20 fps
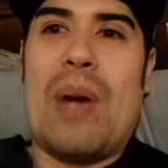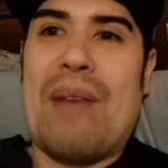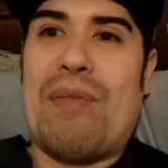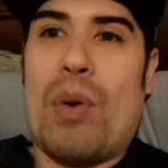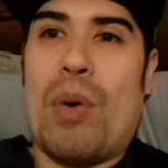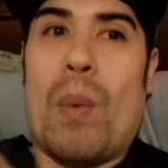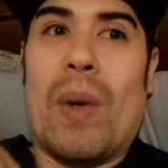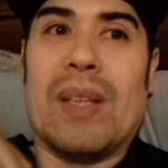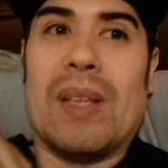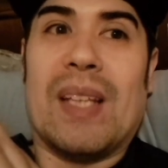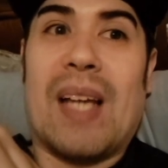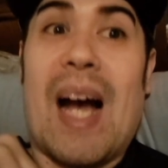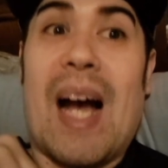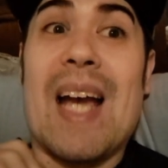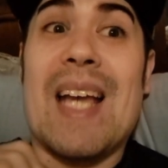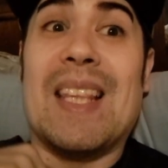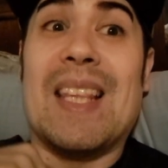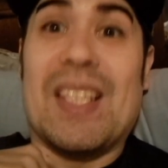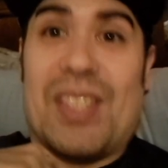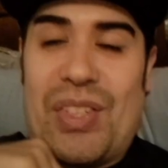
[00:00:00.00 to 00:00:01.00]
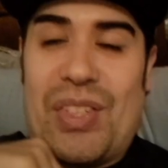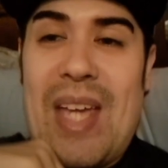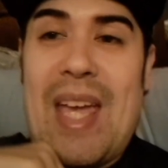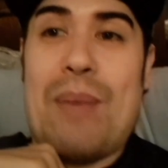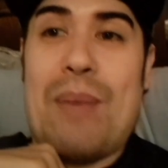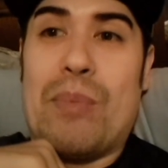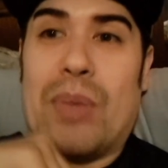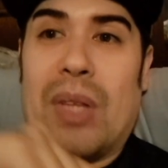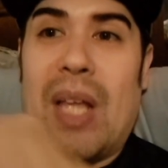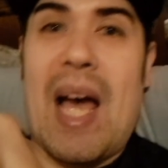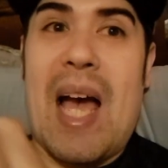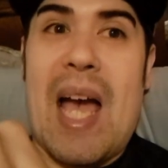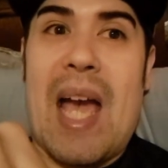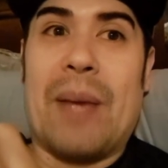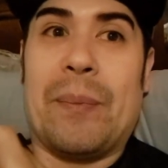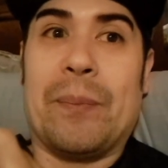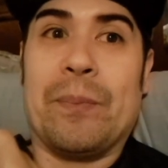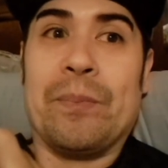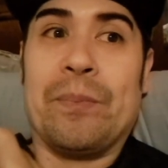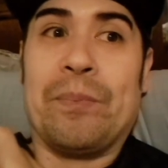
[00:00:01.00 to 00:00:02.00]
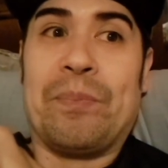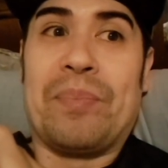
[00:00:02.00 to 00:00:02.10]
everyone got in the same line,